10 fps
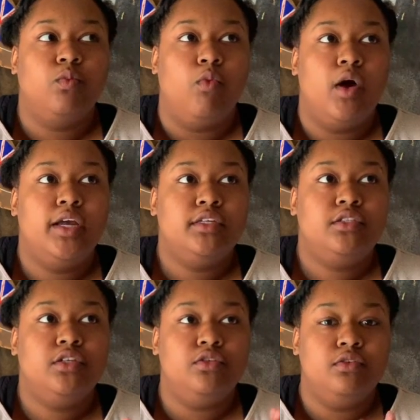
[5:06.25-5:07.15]
want
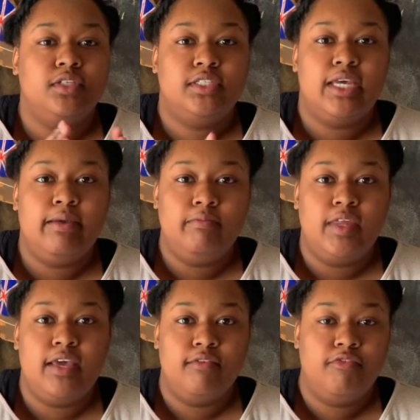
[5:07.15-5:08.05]
to do the same
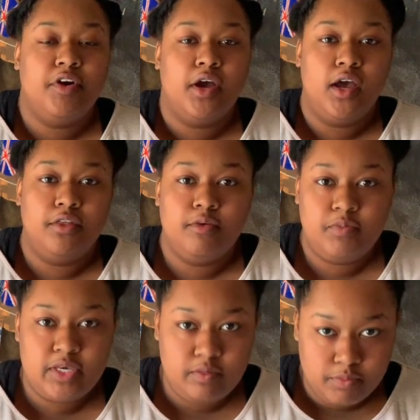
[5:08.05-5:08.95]
thing for other
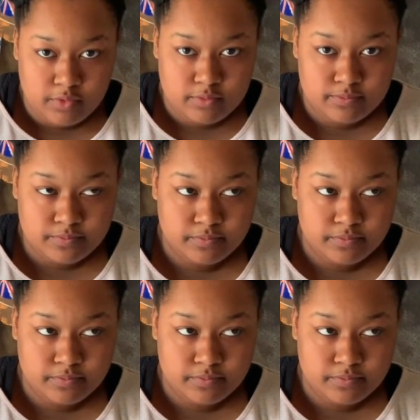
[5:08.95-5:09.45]
people.